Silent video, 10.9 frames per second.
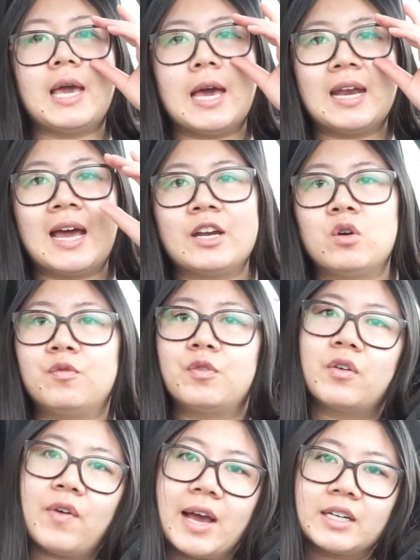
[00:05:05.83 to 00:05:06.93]
And I know for
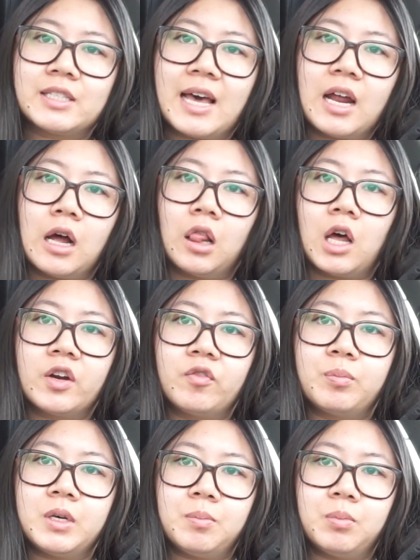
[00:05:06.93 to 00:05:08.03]
a fact that a lot of
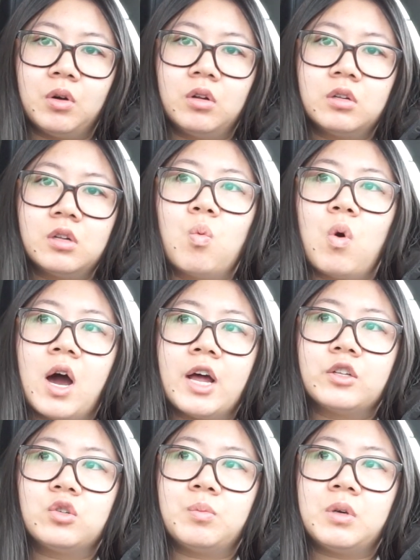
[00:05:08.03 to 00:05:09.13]
people
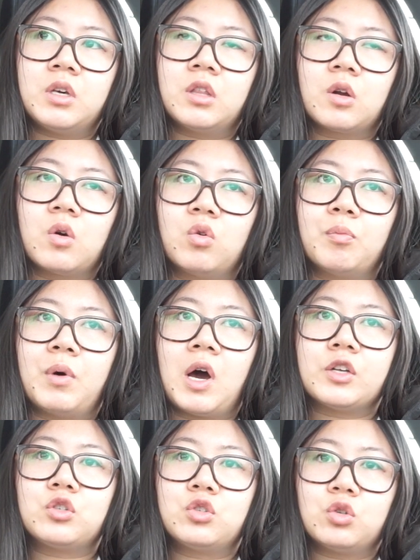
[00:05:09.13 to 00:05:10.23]
want to be their own
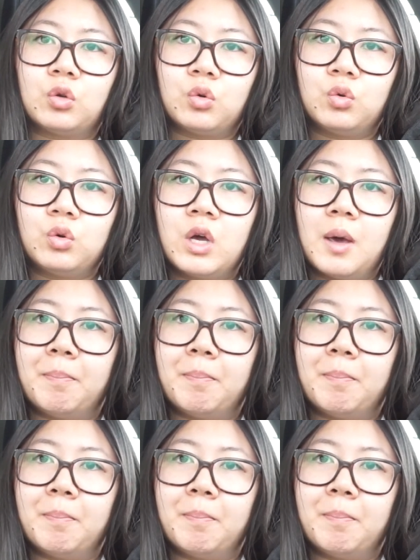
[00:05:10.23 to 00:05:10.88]
boss too,